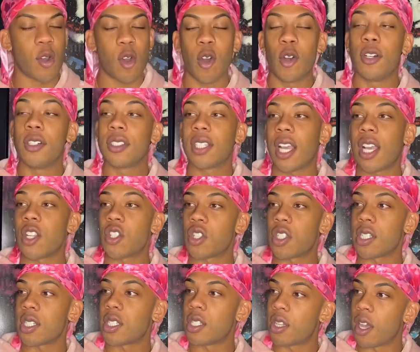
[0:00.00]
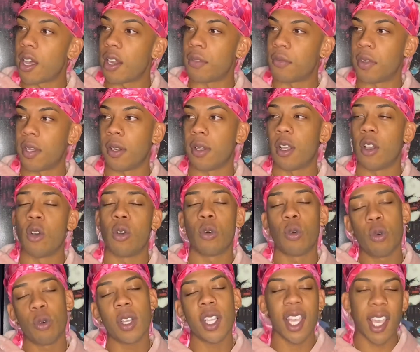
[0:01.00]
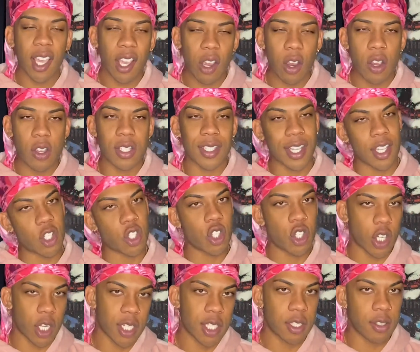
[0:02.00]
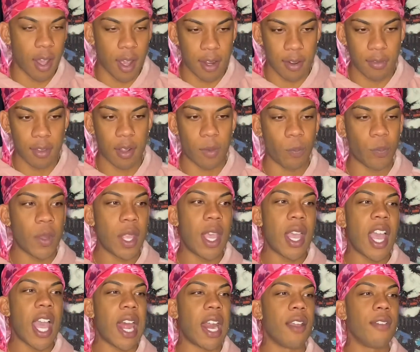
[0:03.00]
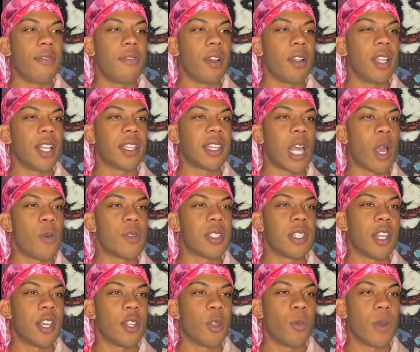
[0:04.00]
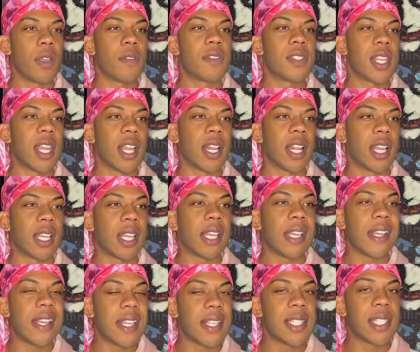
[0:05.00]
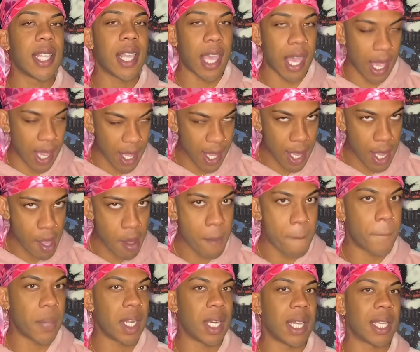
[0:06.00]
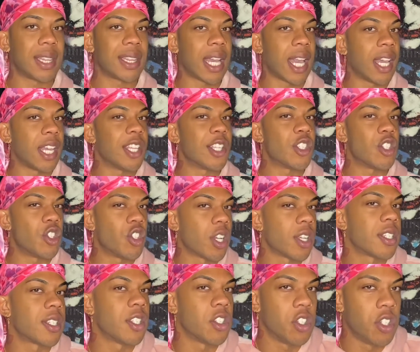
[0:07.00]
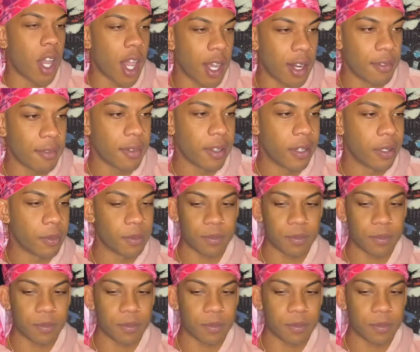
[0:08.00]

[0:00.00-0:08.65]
Oh, that's just Donovan. Who cares? It's just Donovan. And I felt like that was another way of saying, like, he's gay, but, like, that is just Donovan.